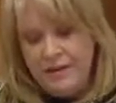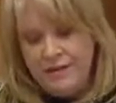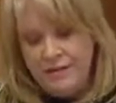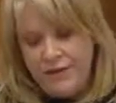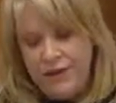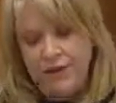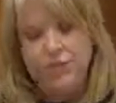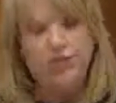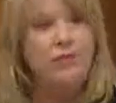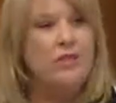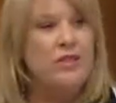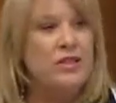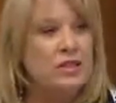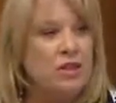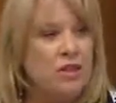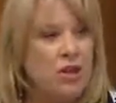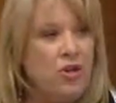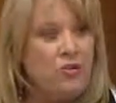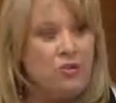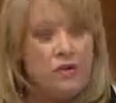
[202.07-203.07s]
fell to its
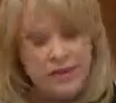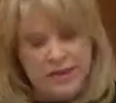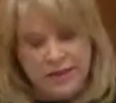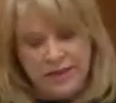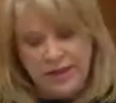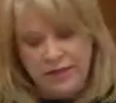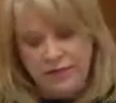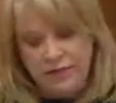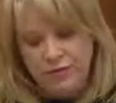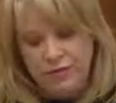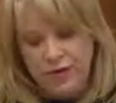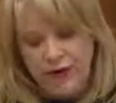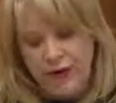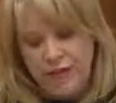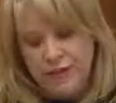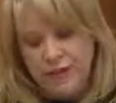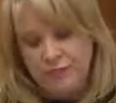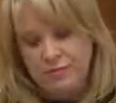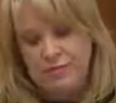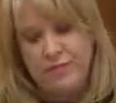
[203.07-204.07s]
lowest level
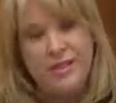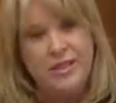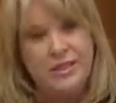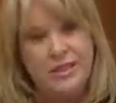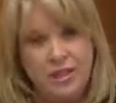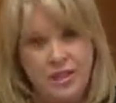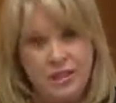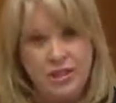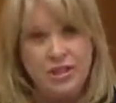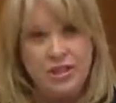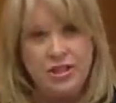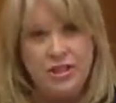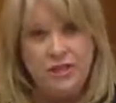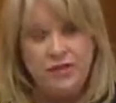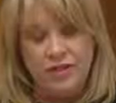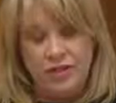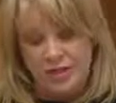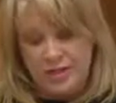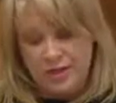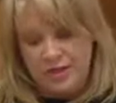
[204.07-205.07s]
as a percentage of
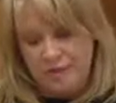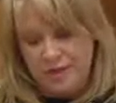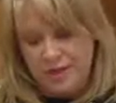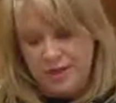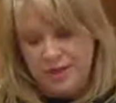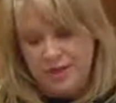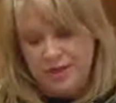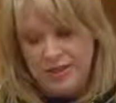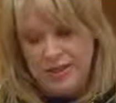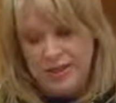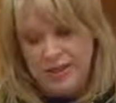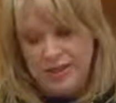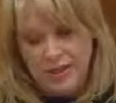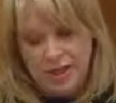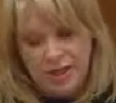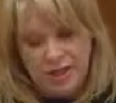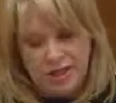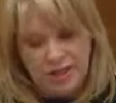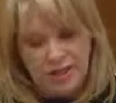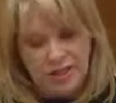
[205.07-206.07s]
GDP since
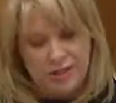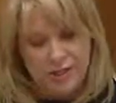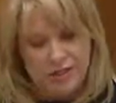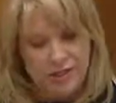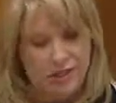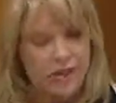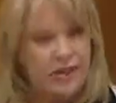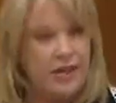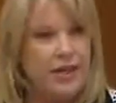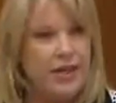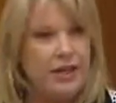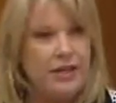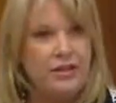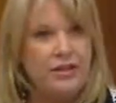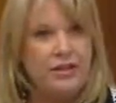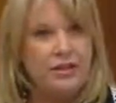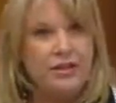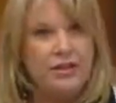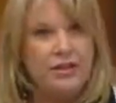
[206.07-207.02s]
1938.